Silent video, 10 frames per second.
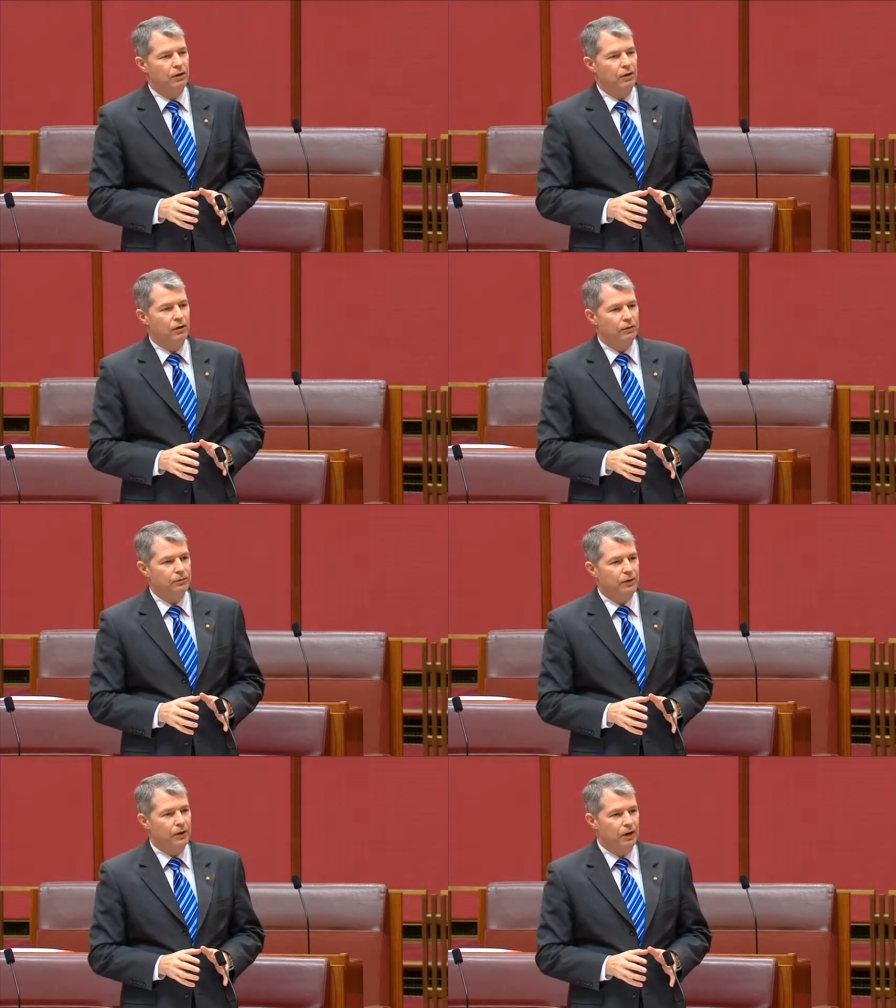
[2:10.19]

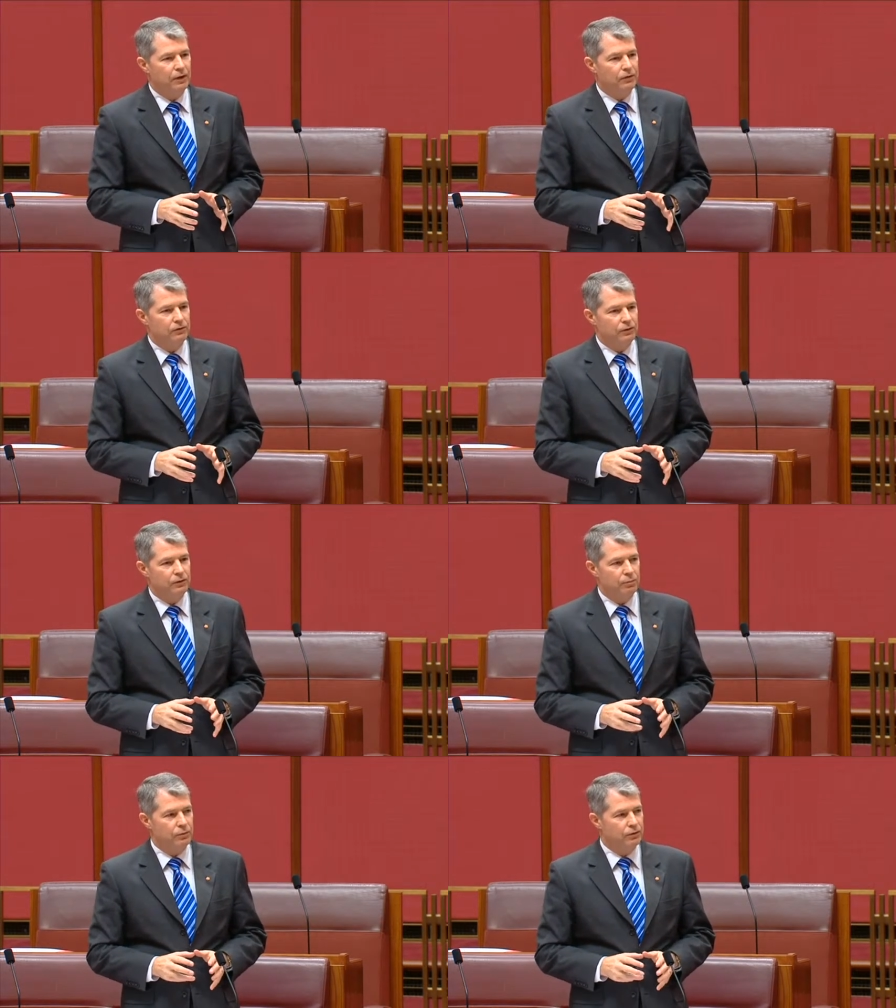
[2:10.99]
of either
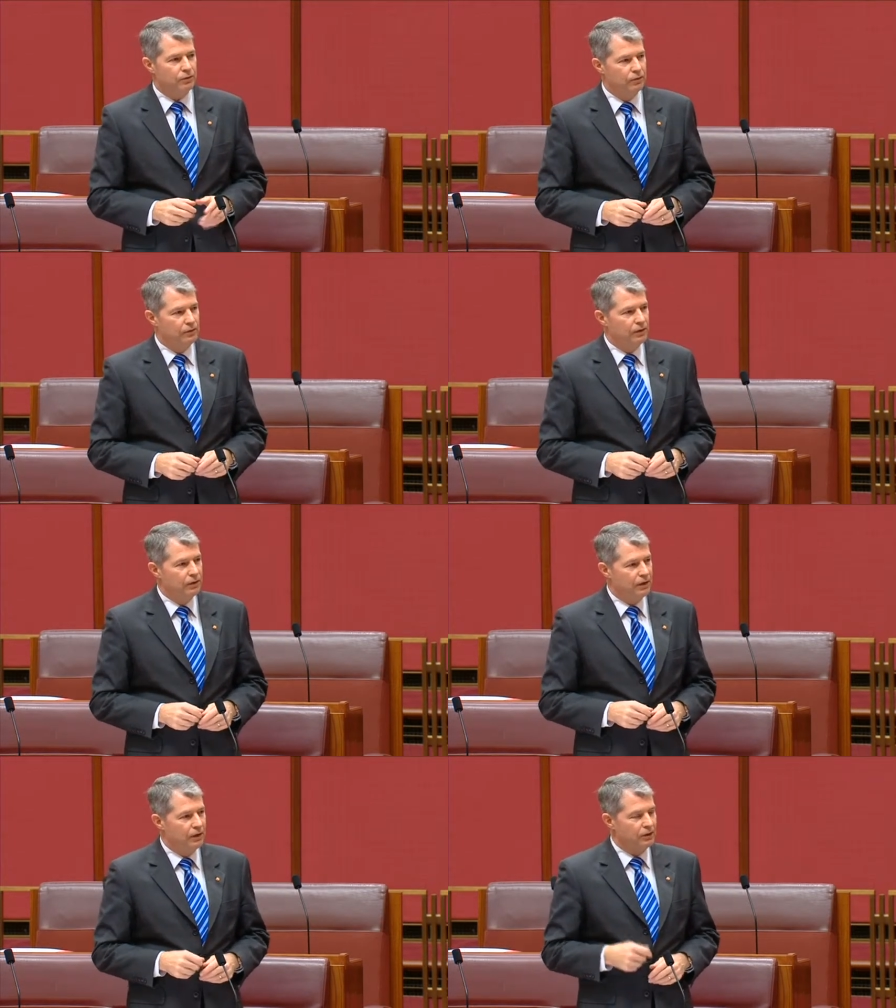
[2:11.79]
deliberate
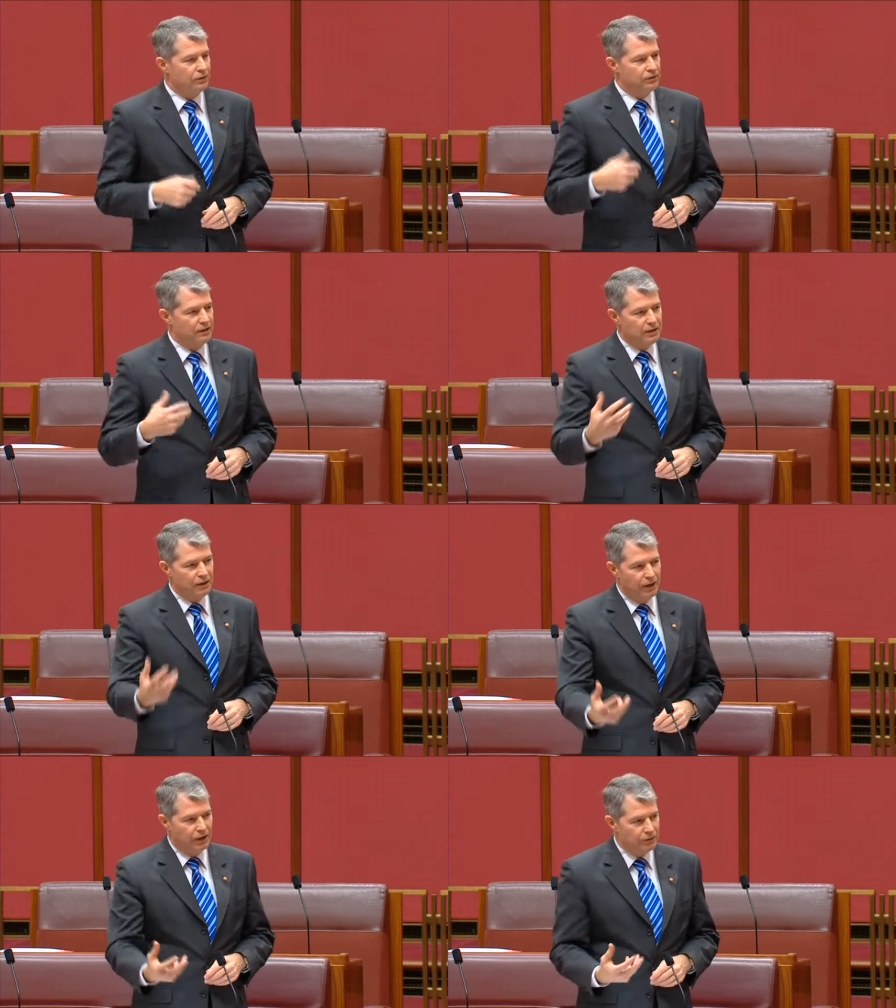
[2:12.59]
uh,
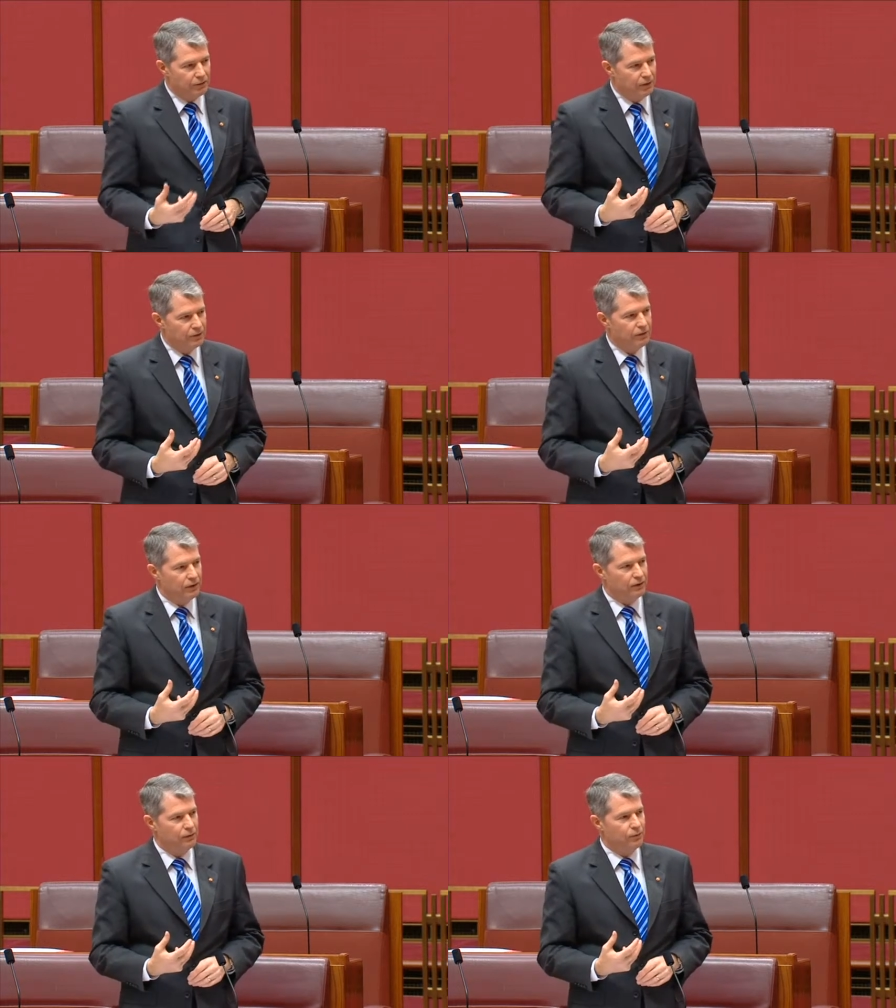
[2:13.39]
seeking out of that
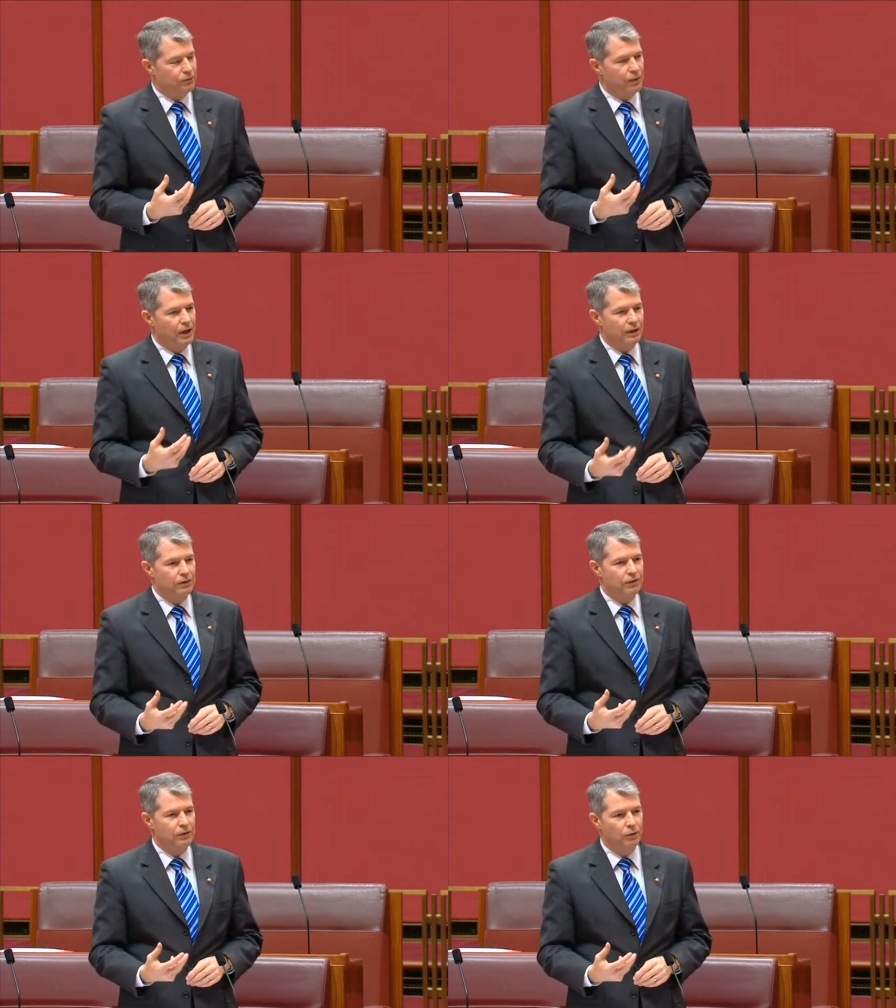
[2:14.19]
data through
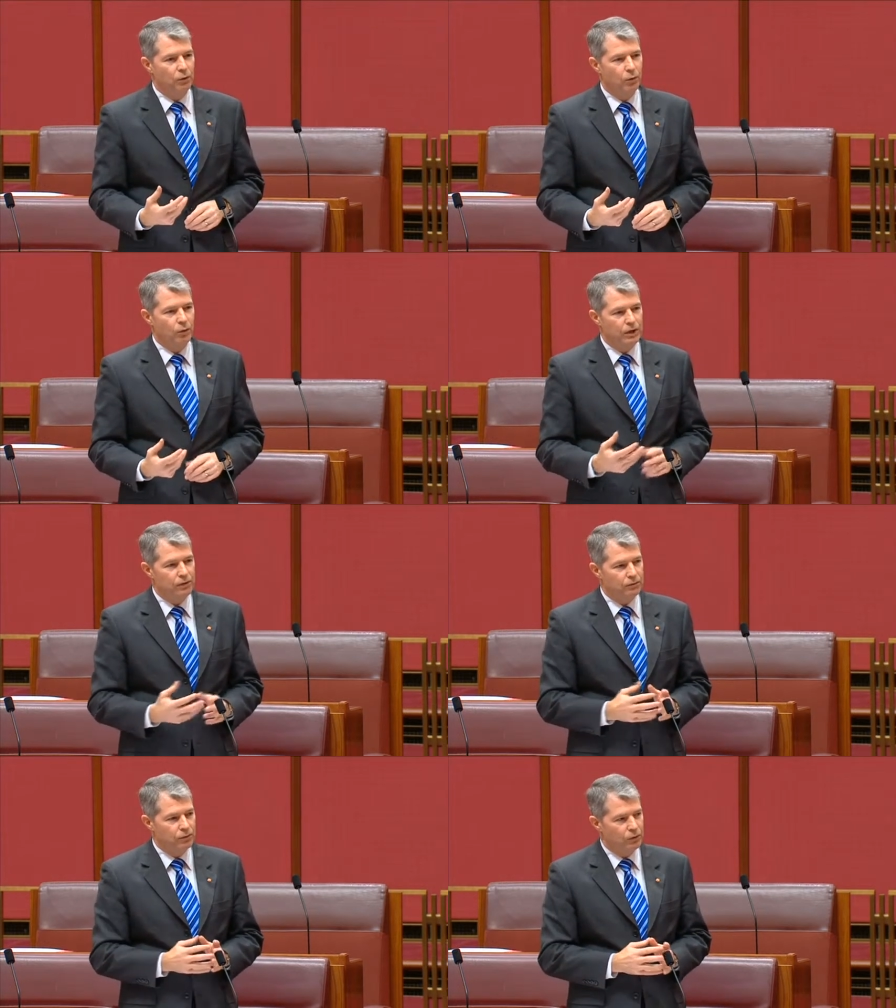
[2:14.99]
hacking or
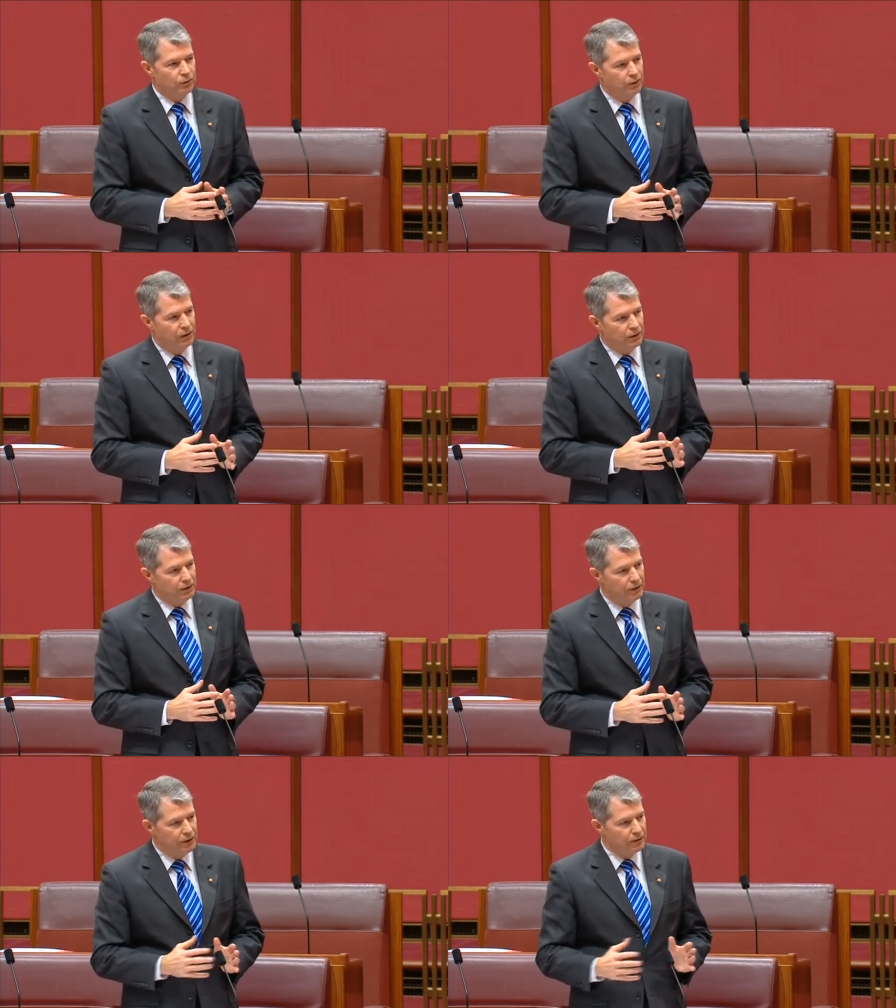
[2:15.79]
inadvertent
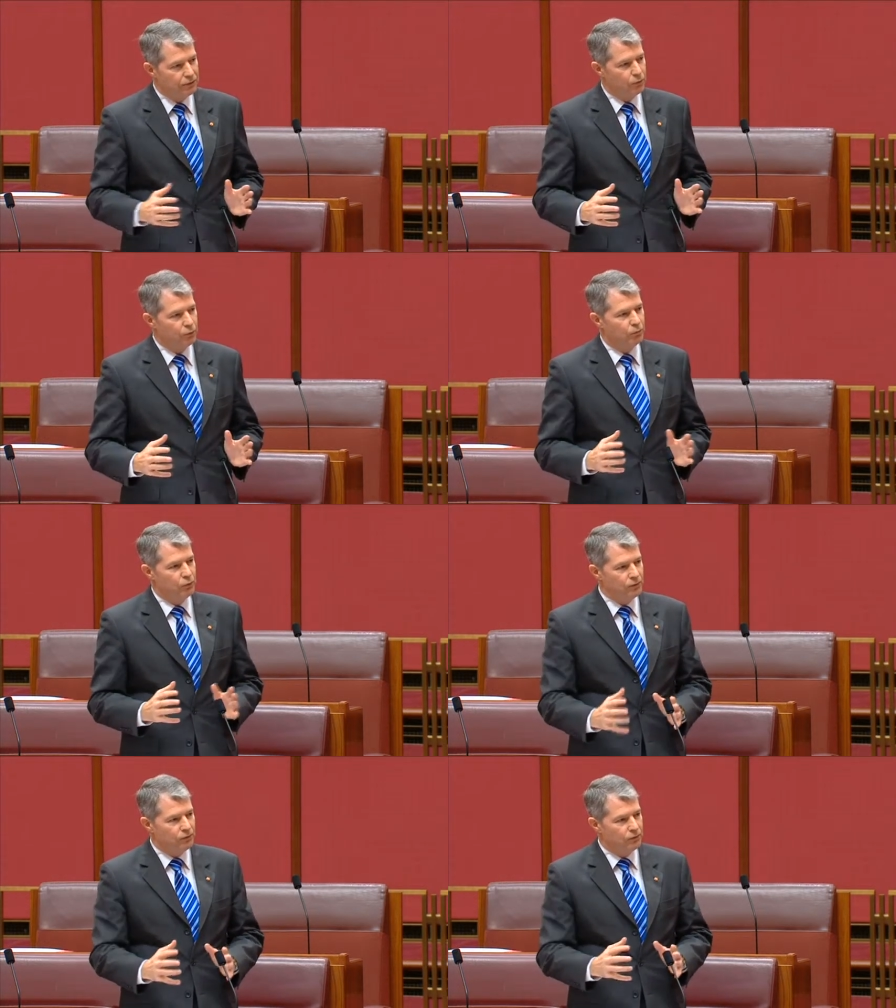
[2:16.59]
leaks or
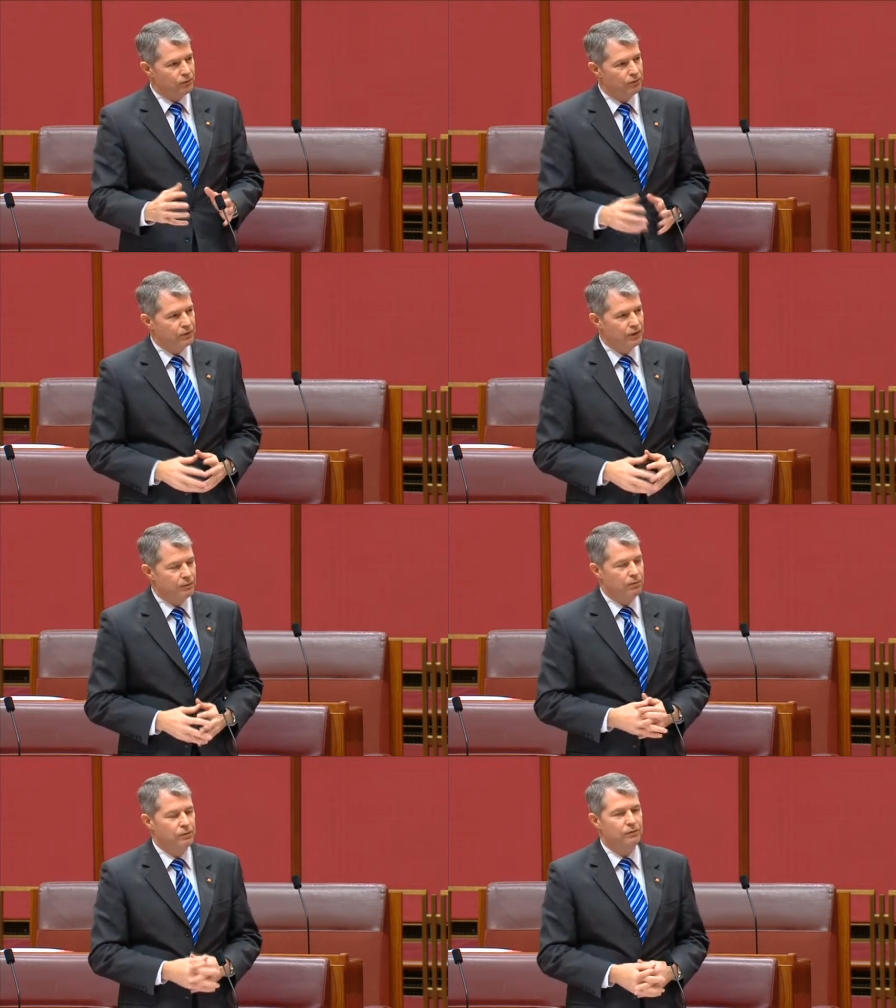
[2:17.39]
breaches of
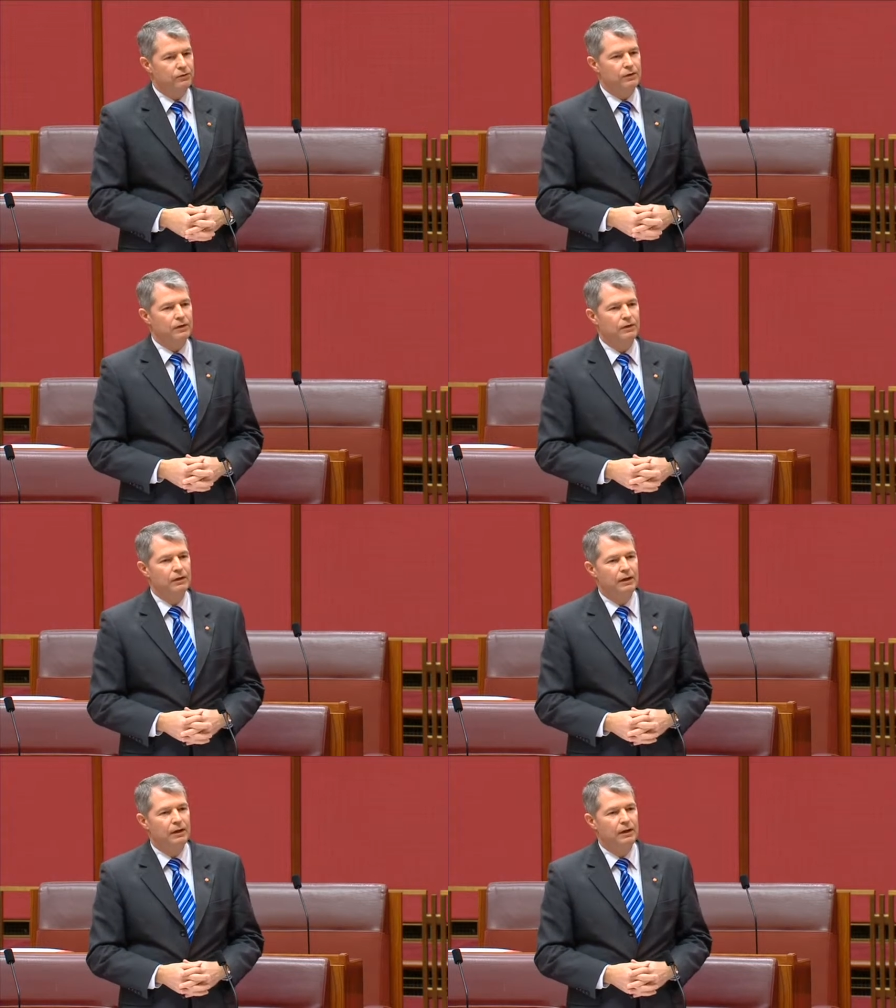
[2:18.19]
data privacy